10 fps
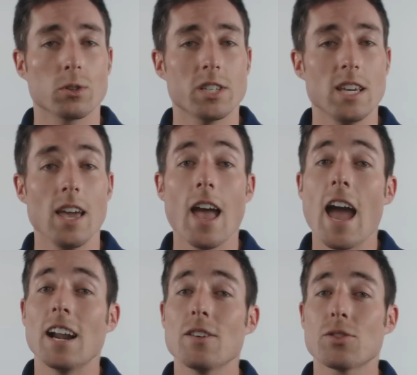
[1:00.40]
warranty
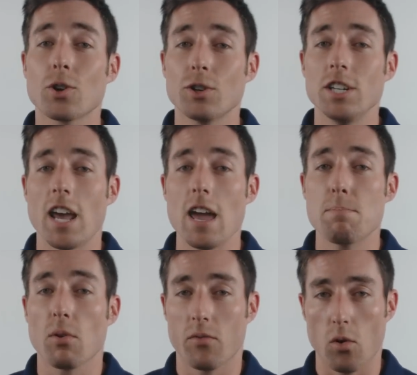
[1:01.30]
and a 30-day
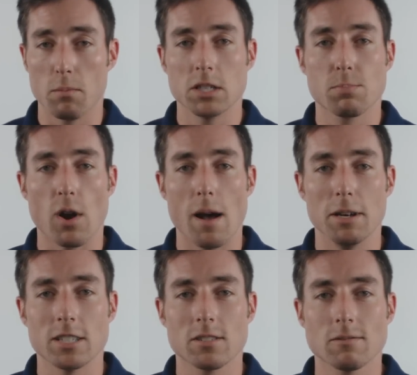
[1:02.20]
performance
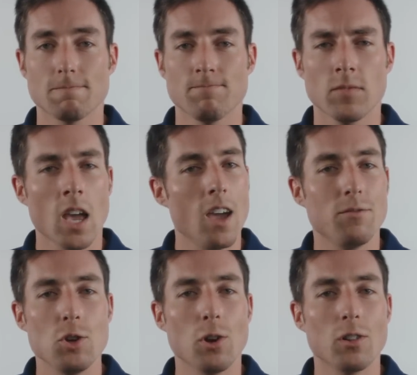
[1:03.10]
promise.
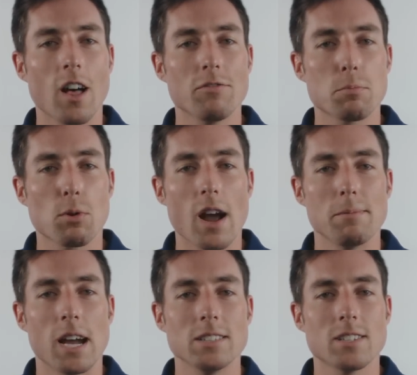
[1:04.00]
If you don't love the
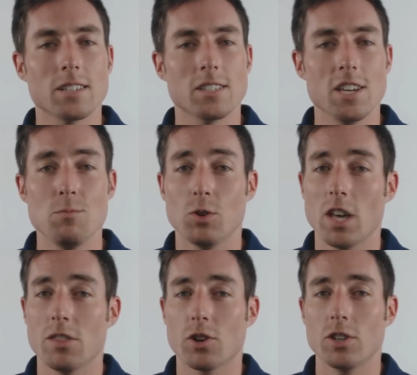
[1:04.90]
Prime 916
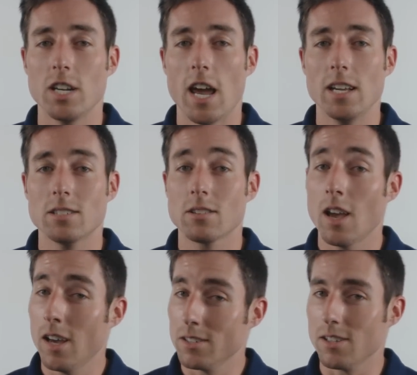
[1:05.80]
within 30 days,
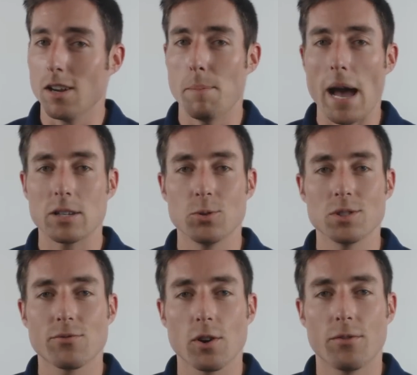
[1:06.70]
send it back
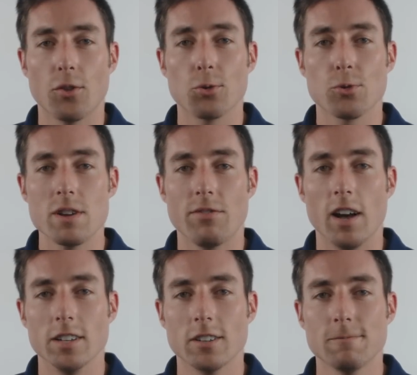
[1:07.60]
to us for a full
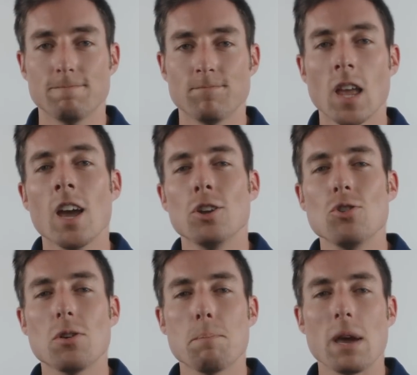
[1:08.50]
refund.
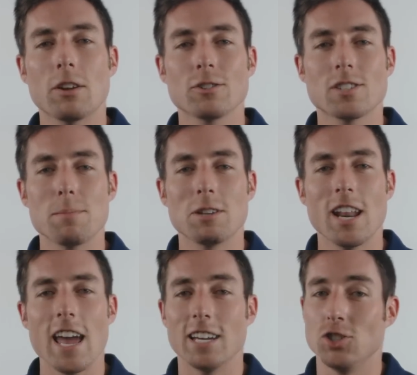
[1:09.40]
You can pick yours up
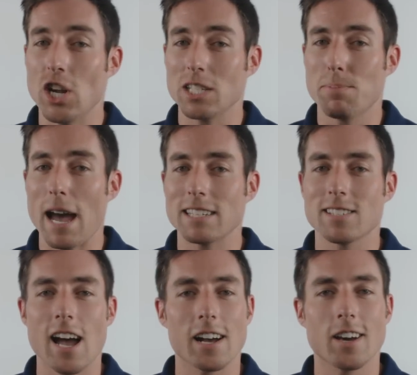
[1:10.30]
today at
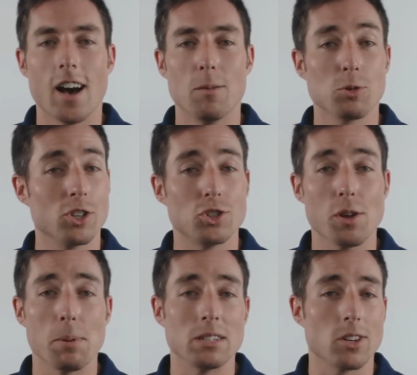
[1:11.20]
JustBats.com, where the
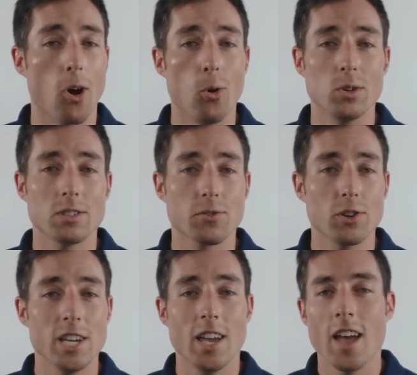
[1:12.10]
shipping's always
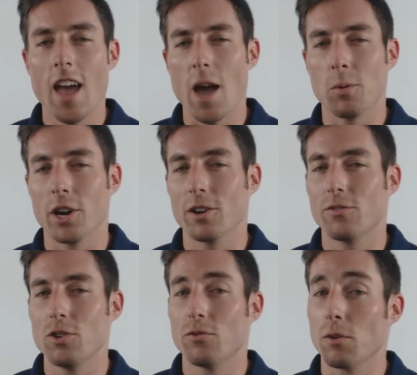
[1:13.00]
free, and we're here
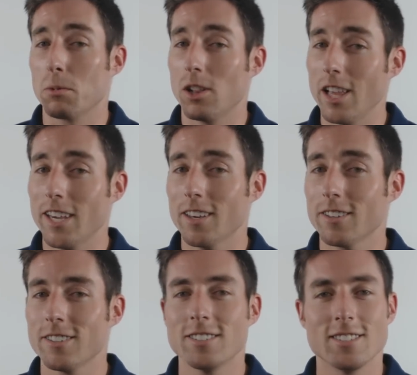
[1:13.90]
for you from
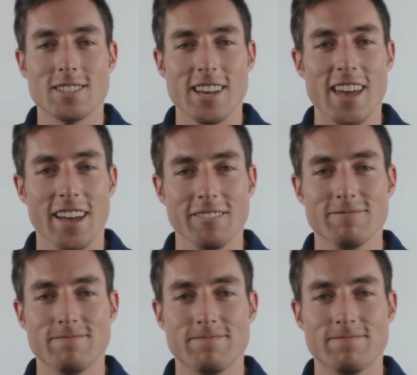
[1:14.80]
click to hit.